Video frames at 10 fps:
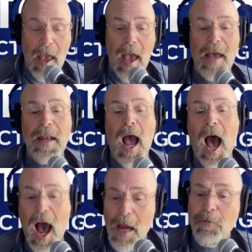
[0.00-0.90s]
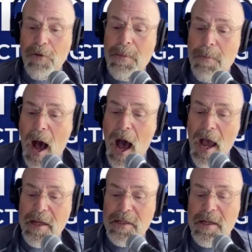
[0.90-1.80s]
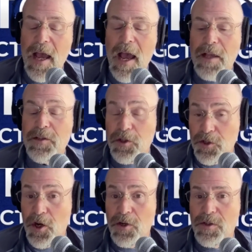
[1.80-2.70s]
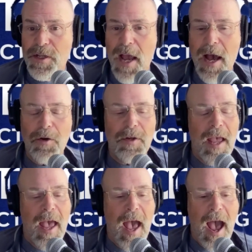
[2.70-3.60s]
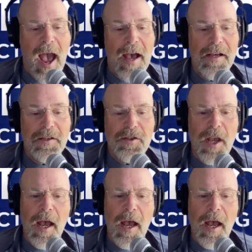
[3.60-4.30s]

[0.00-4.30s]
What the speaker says: And Ivory Mind, as it turns out, has